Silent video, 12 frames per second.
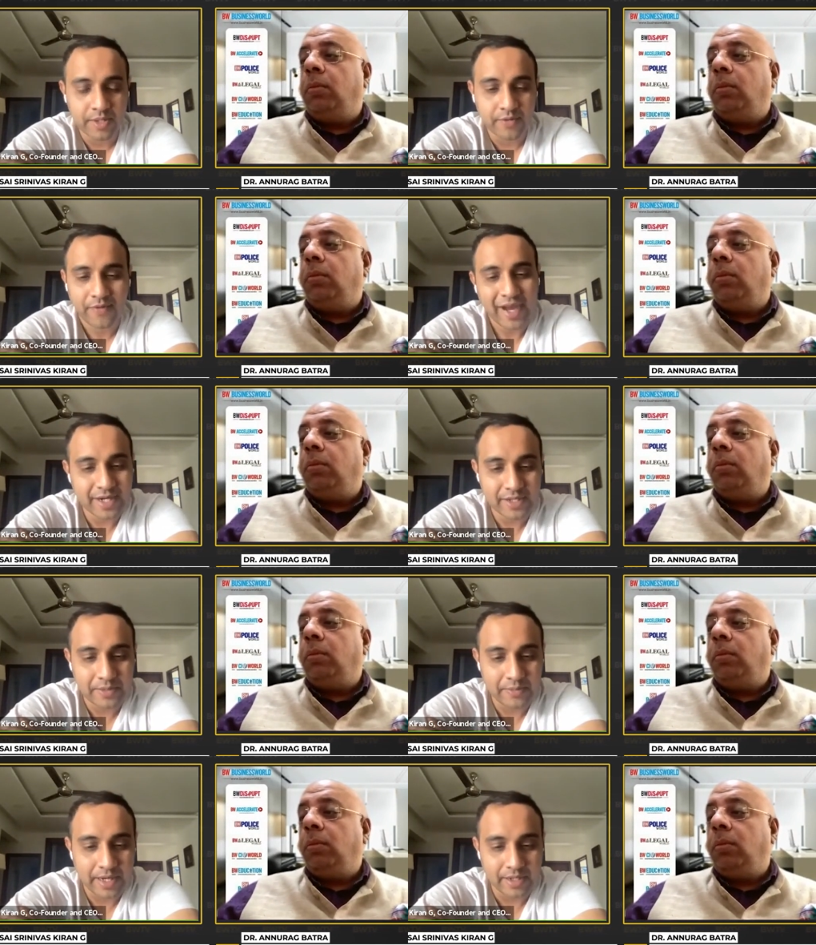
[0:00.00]
Speaker 1: But the
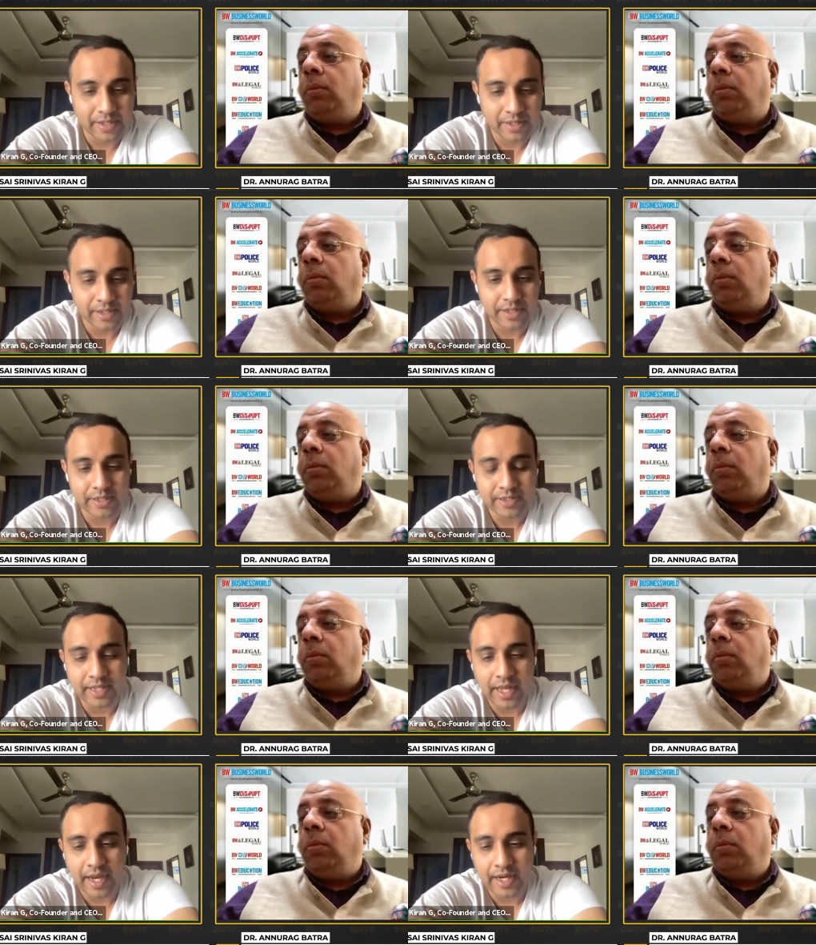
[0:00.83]
fact of the matter
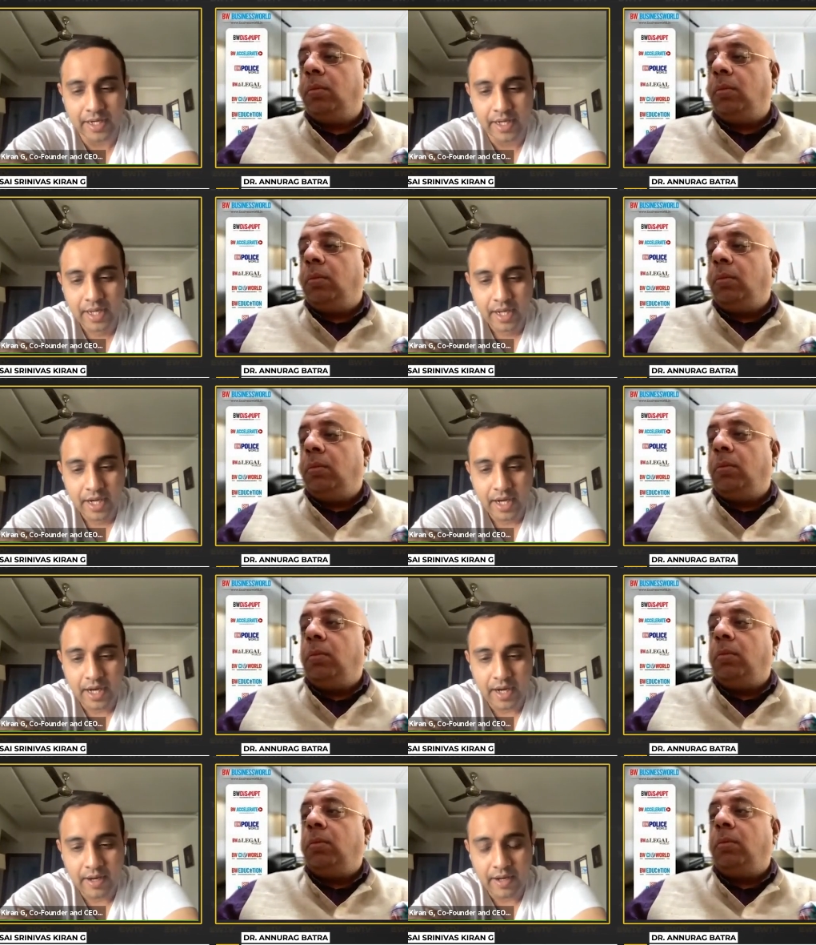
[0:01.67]
is that,
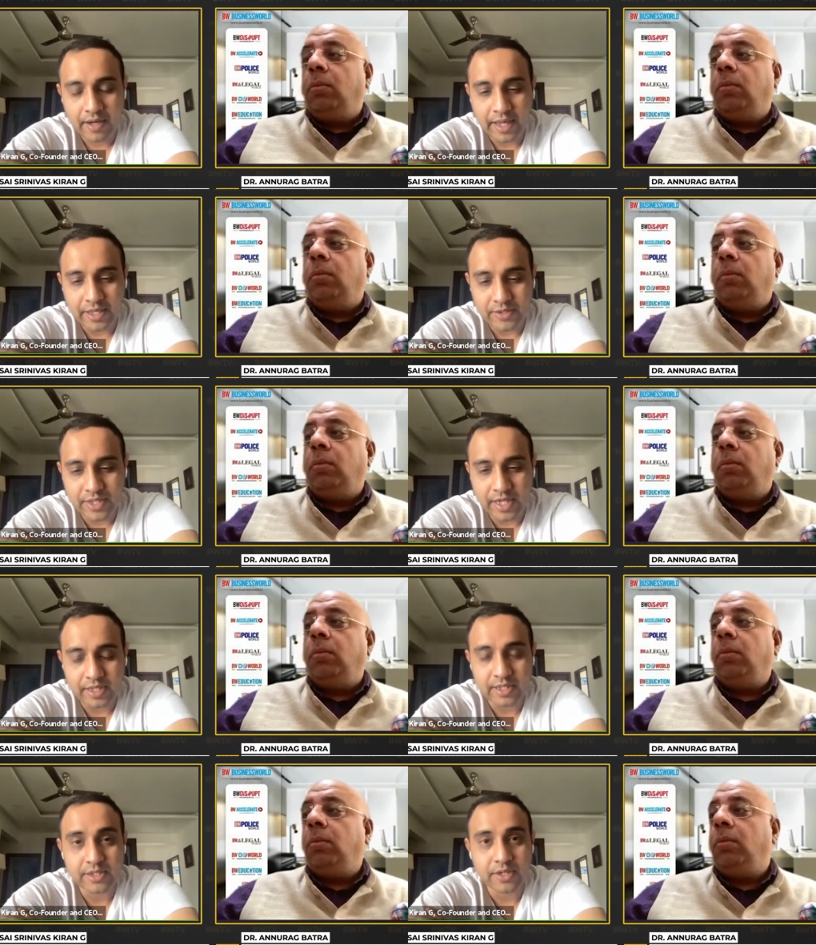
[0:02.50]
uh, like you
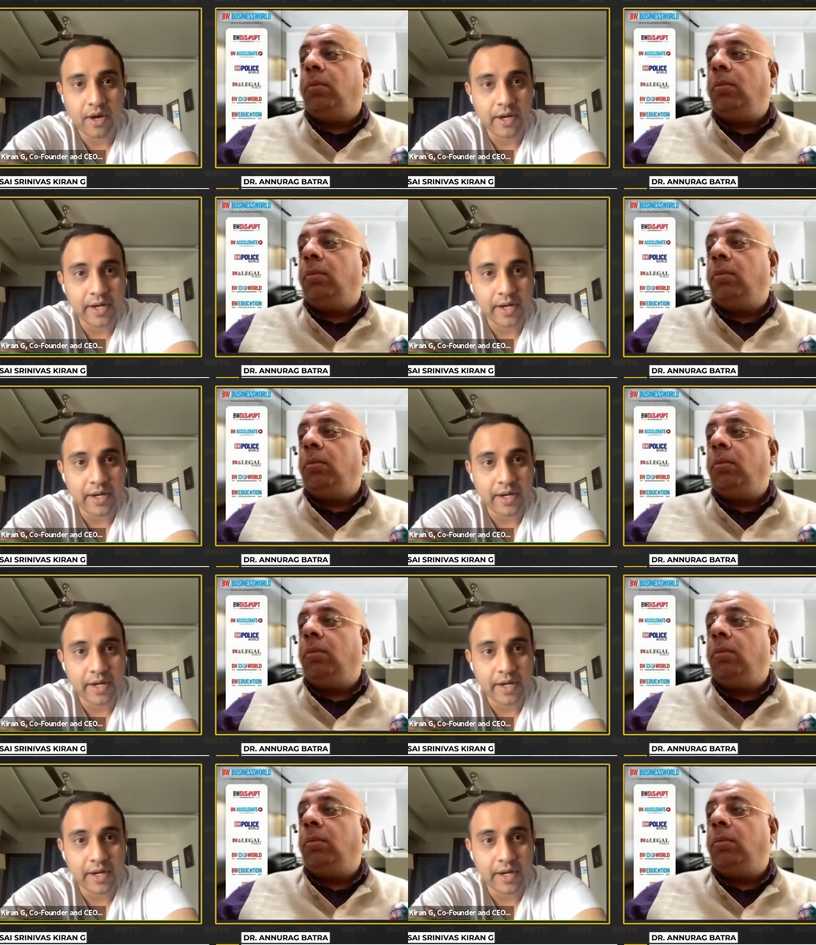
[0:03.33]
said, this